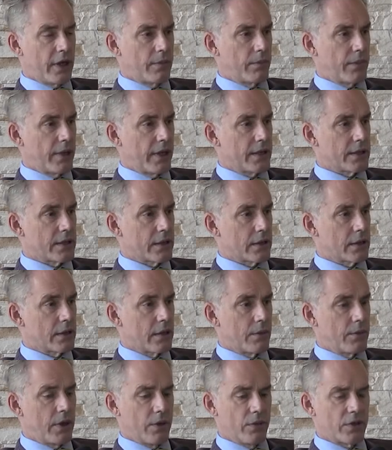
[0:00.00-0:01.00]
unpleasant.
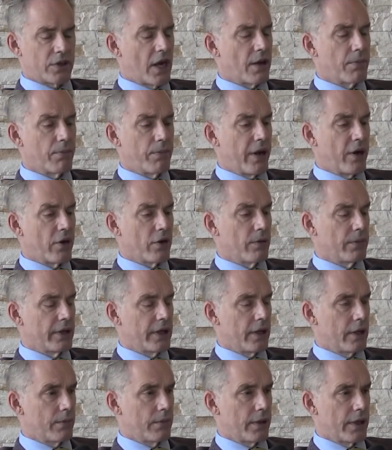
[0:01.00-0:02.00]
I mean, it was
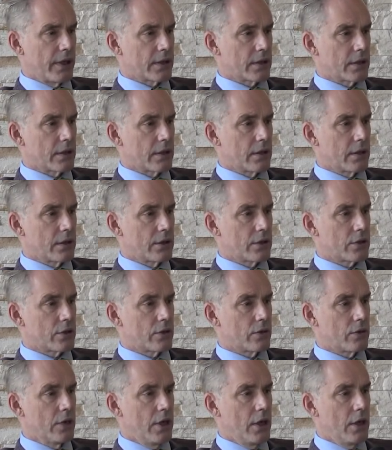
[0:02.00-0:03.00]
unbearably unpleasant. And
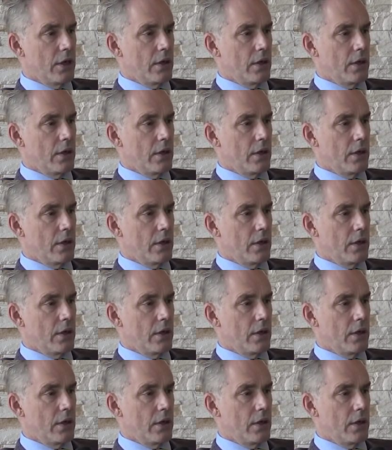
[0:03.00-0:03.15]
so